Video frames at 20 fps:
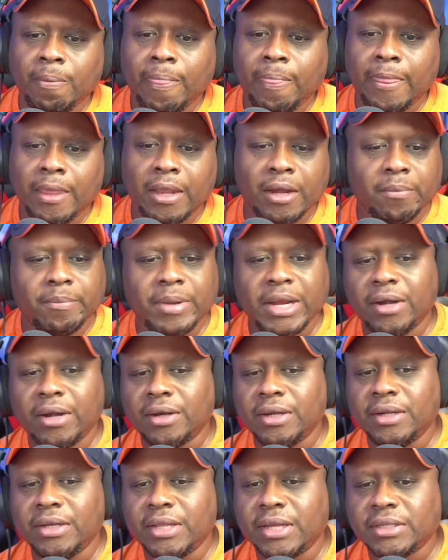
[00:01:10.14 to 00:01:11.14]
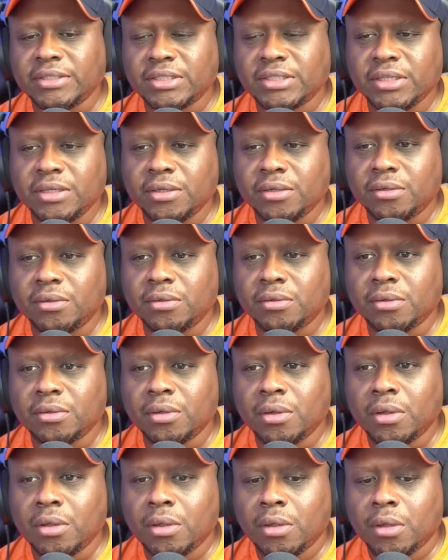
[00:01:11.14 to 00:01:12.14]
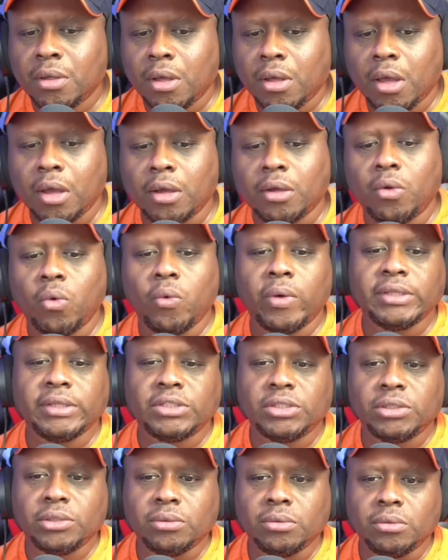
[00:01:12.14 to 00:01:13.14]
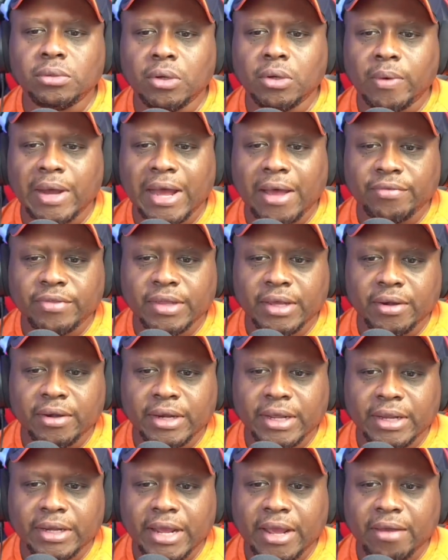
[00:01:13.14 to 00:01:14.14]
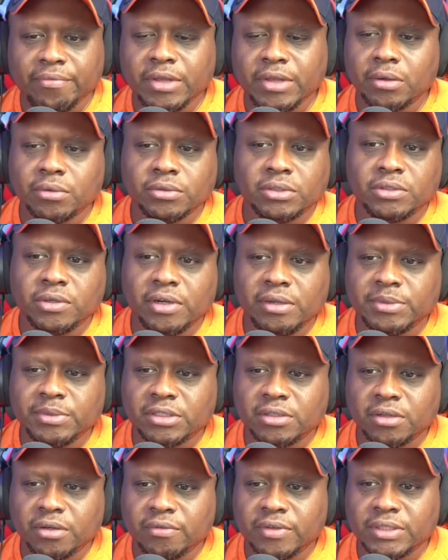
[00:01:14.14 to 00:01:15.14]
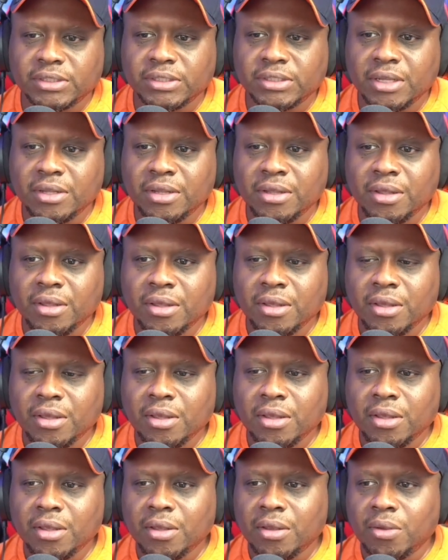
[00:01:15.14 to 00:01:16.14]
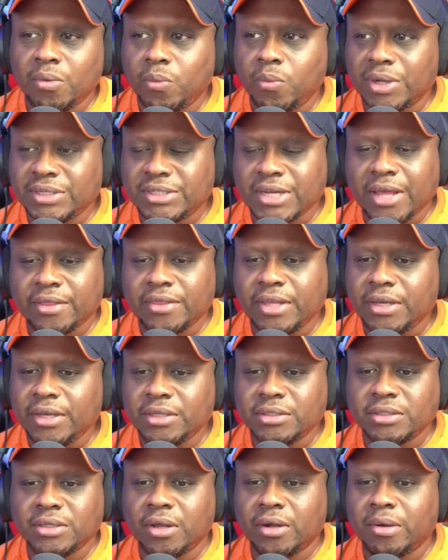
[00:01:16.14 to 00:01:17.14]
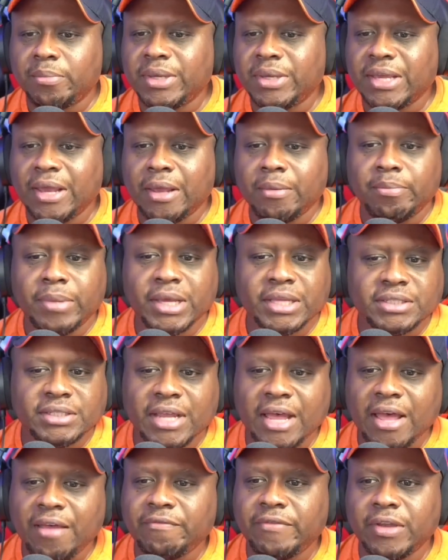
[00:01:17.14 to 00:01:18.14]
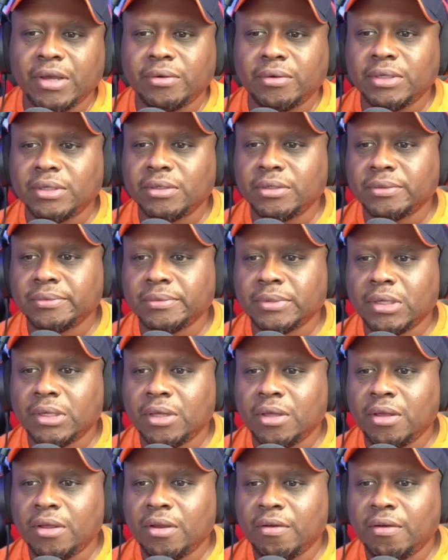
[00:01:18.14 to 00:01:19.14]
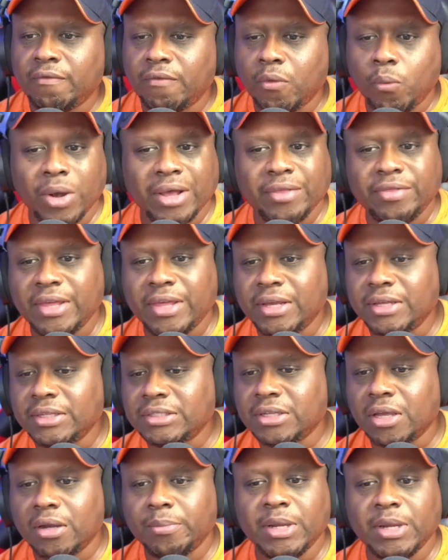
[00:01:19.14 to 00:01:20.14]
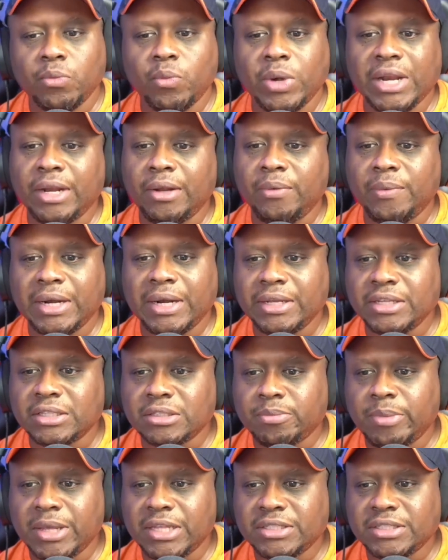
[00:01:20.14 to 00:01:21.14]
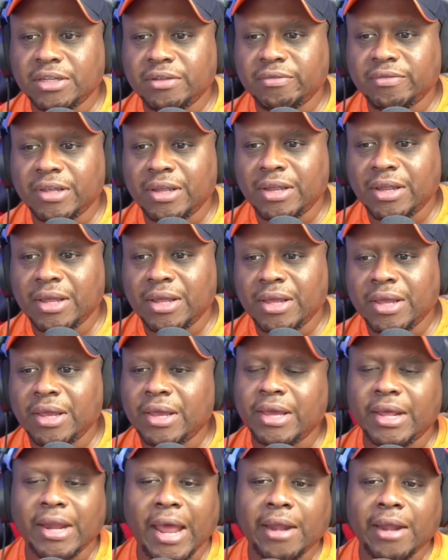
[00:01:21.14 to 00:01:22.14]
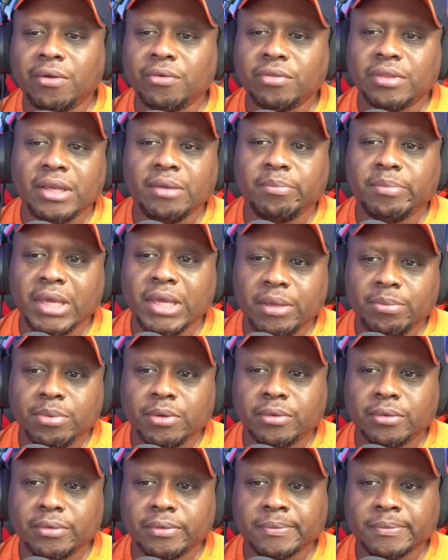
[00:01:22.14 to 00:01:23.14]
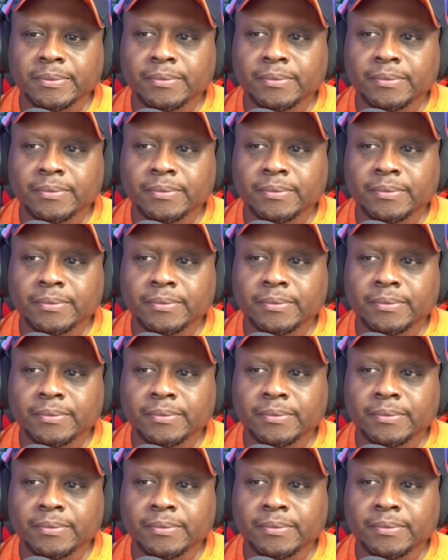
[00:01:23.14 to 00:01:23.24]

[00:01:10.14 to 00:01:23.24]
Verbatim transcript: and apparently they still are going to go out there and have their own streaming service, which I think is going to be a bit time failure. For one thing, it's going to be really, really expensive. And I don't think people